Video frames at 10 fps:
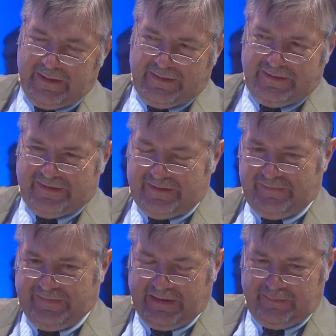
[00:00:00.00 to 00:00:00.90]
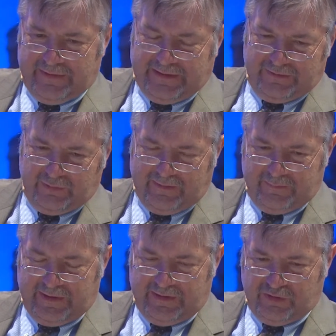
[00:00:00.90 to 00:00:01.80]
this development that you have
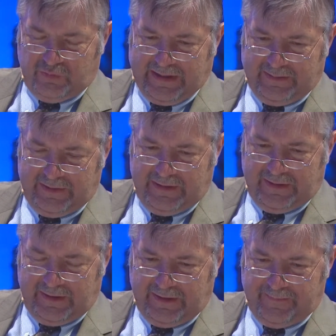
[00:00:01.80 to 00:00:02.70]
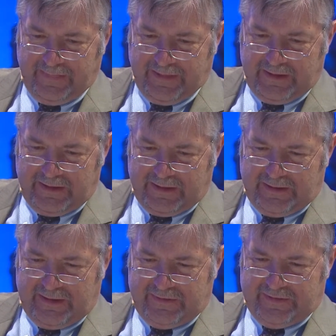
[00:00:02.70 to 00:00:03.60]
been describing,
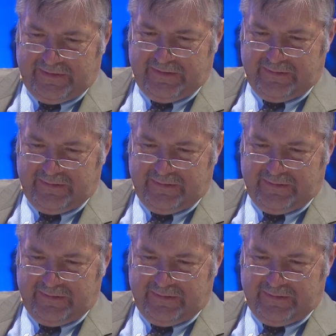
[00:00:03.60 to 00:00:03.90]
is this